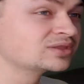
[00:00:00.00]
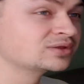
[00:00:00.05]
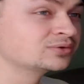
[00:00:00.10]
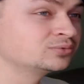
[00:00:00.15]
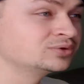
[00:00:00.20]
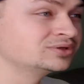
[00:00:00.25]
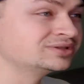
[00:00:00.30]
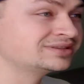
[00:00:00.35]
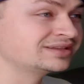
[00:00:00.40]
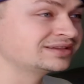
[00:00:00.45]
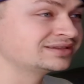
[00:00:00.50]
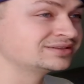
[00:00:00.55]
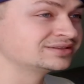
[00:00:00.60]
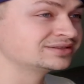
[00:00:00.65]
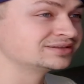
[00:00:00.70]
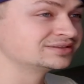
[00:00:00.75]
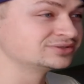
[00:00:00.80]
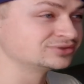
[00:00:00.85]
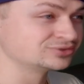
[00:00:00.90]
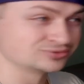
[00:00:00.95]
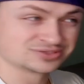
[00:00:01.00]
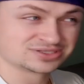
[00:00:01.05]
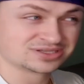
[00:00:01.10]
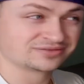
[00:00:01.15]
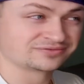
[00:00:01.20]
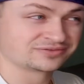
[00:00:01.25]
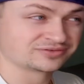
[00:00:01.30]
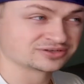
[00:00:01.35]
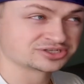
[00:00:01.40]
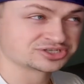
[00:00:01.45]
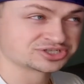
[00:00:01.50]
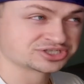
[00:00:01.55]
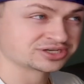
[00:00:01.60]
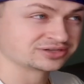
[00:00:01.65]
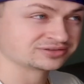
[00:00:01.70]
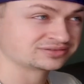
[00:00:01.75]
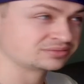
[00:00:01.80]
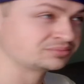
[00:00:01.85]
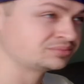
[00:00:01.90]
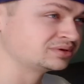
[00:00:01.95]
Would they use it for a shell
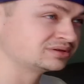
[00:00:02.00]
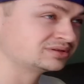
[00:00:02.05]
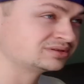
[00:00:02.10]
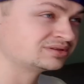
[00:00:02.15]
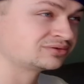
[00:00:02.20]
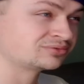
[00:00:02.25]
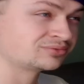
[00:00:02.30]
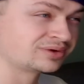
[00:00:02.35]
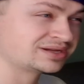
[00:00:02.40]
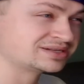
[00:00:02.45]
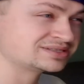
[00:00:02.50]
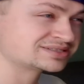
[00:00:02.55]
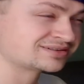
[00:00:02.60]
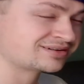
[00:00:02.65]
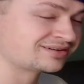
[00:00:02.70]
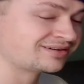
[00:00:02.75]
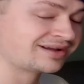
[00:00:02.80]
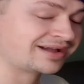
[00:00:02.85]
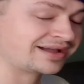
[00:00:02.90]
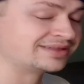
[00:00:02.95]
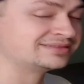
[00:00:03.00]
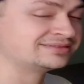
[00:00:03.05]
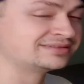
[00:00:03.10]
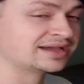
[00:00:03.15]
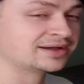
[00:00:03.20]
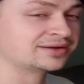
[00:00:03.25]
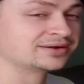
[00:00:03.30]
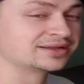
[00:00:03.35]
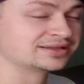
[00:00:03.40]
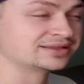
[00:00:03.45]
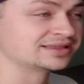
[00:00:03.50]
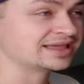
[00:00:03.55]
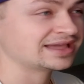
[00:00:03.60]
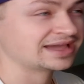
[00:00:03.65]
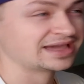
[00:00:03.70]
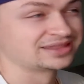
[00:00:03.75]
to build a race car? I doubt it.